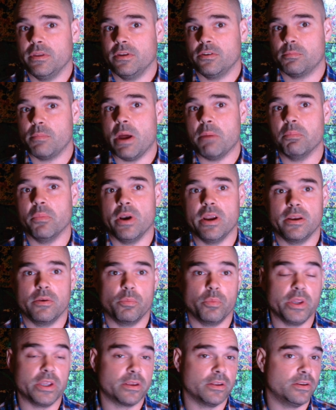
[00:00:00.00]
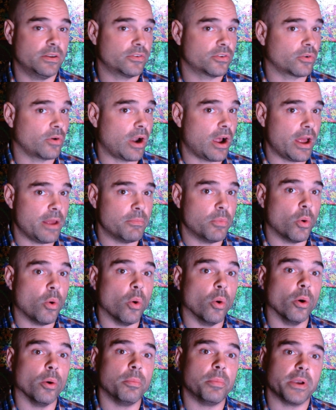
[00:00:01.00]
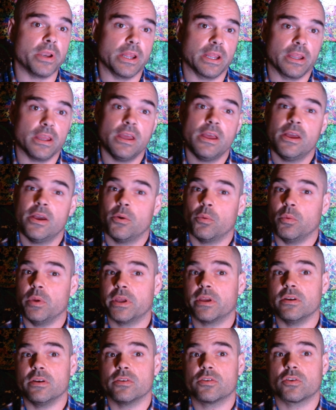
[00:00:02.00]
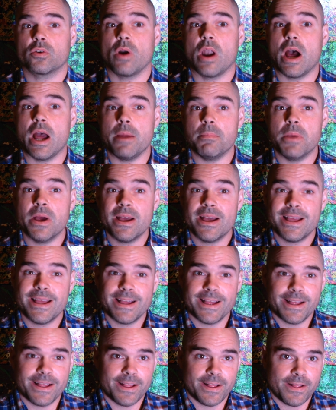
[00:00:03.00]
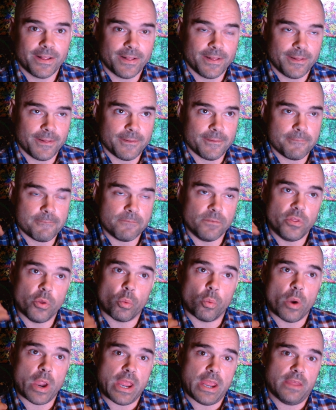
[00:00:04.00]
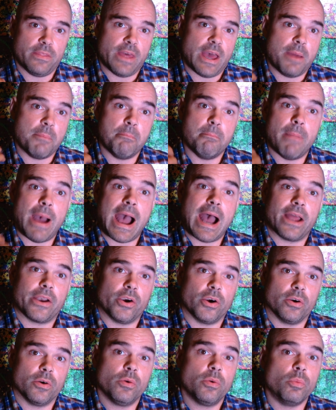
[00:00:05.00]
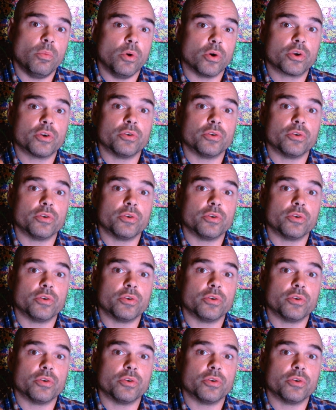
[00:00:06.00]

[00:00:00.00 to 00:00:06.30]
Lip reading: this membrane. We can describe orbiting. We can describe the way that matter will